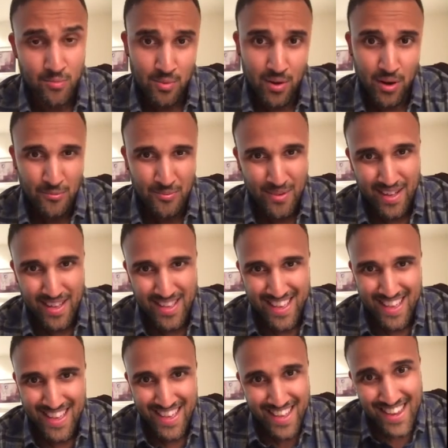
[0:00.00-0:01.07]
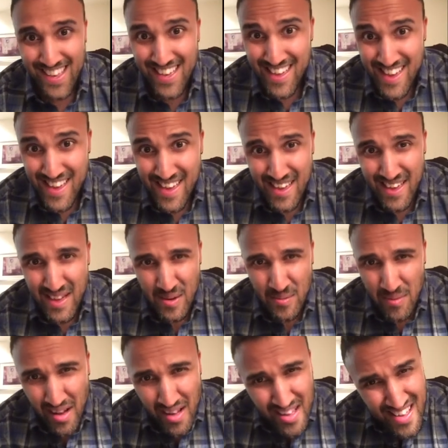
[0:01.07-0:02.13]
ma pa da re
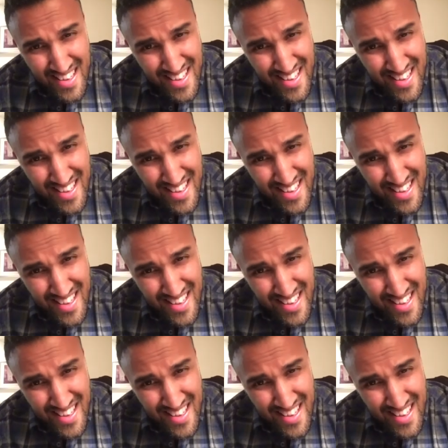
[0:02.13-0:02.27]
ma